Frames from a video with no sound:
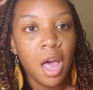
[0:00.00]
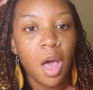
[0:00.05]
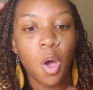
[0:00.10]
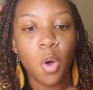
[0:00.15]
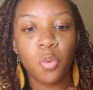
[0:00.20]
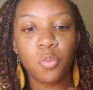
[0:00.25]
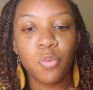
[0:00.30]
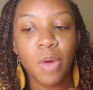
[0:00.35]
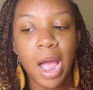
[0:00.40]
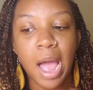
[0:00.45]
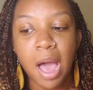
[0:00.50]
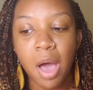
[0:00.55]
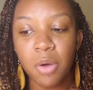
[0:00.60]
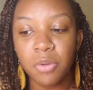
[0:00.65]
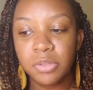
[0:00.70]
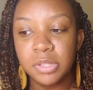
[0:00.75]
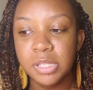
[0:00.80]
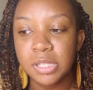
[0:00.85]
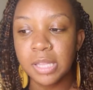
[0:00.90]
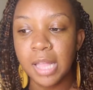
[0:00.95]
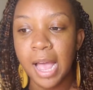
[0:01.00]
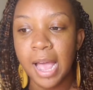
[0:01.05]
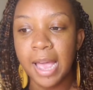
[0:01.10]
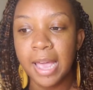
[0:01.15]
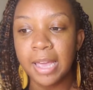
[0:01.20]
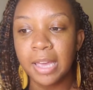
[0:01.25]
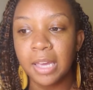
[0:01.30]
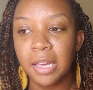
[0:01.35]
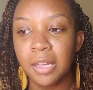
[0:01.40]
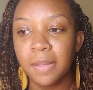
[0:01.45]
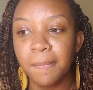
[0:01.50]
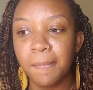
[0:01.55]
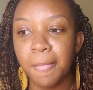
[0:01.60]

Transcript: around like